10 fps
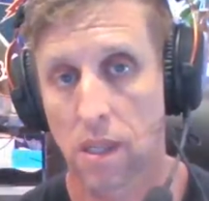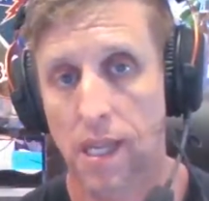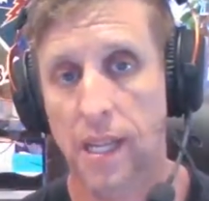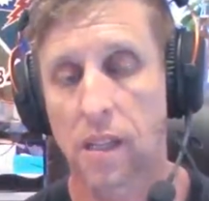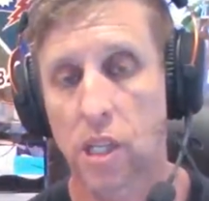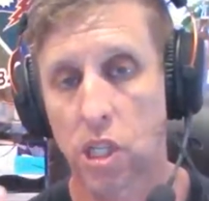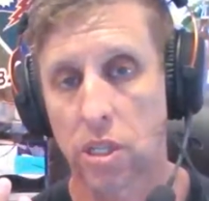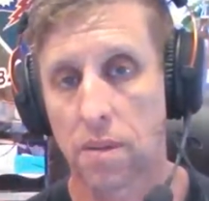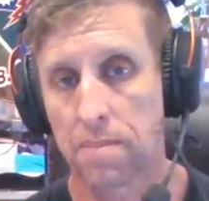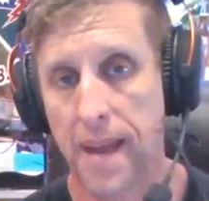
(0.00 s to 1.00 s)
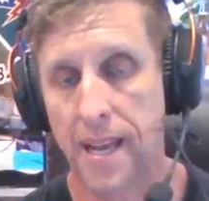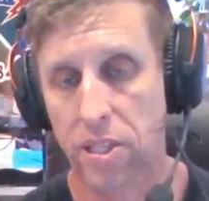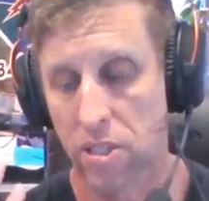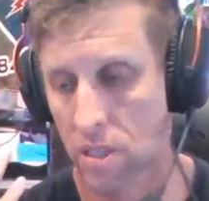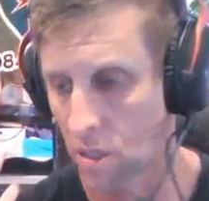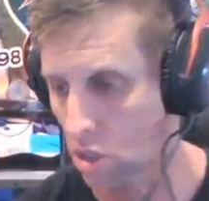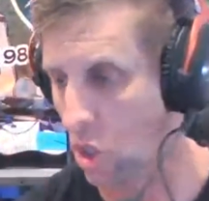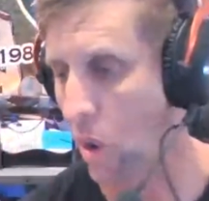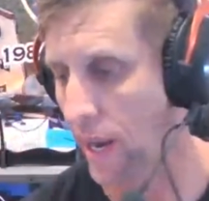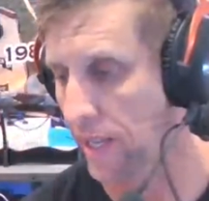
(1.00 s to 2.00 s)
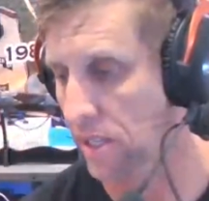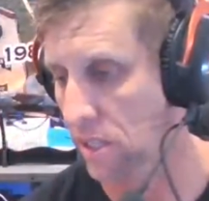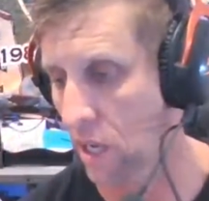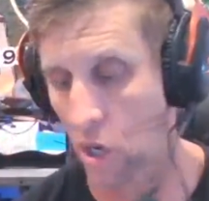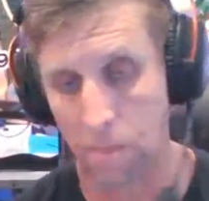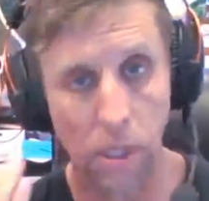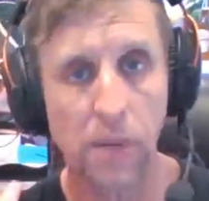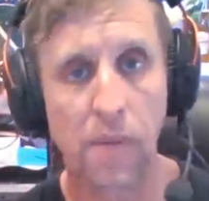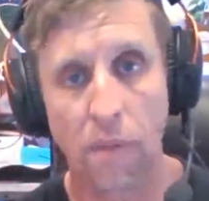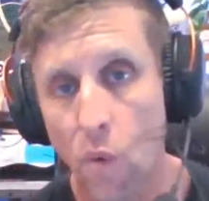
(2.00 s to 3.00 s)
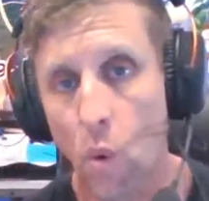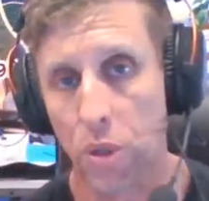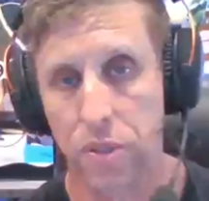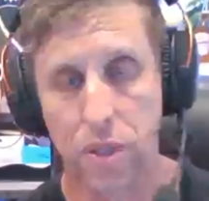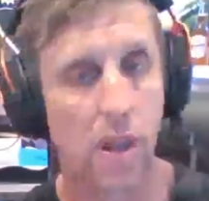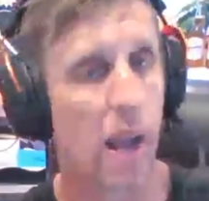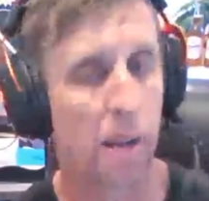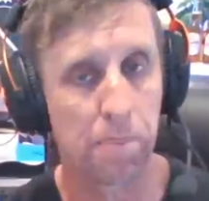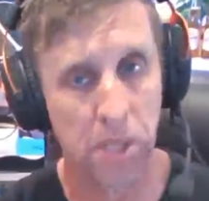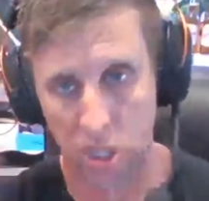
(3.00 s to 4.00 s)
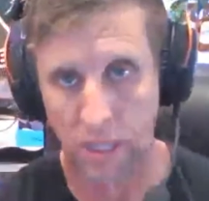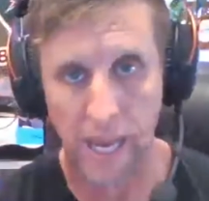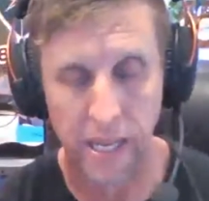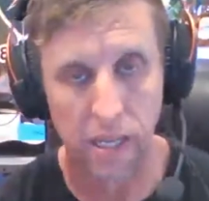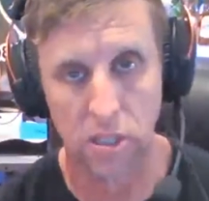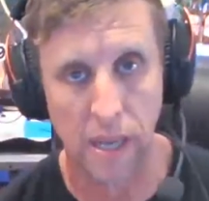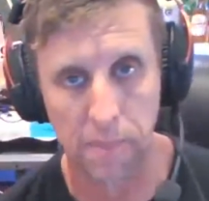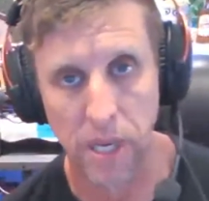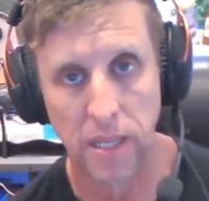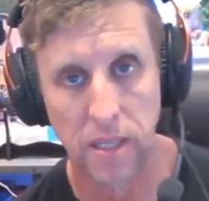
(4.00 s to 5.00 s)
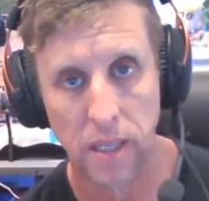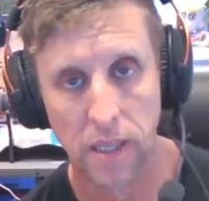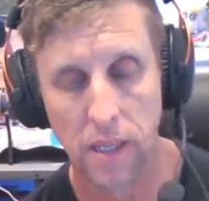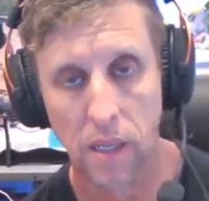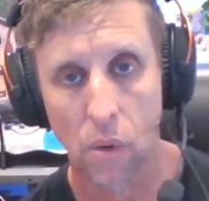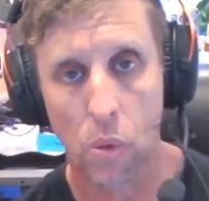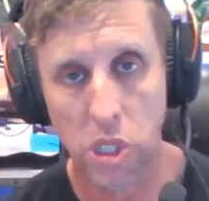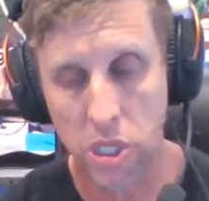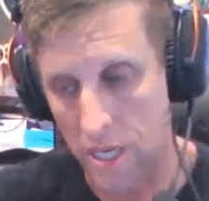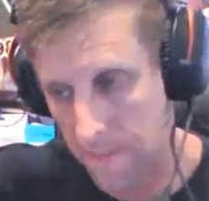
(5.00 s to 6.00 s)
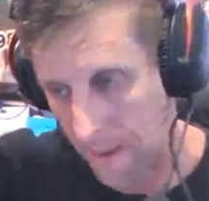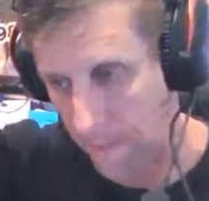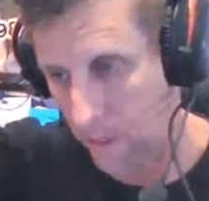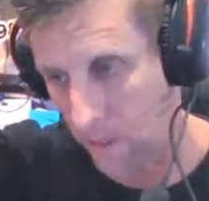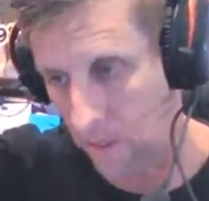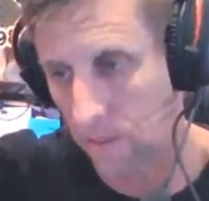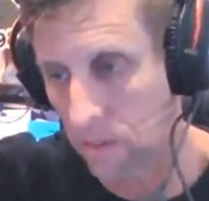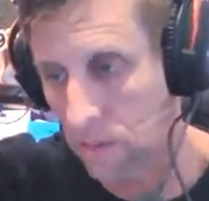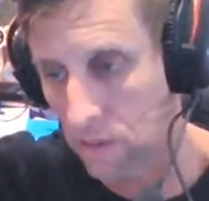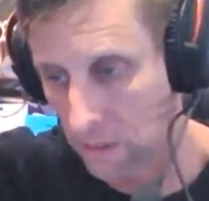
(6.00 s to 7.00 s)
English, maths, science, and I believe a 4th miscellaneous subject, which you need to be able to do.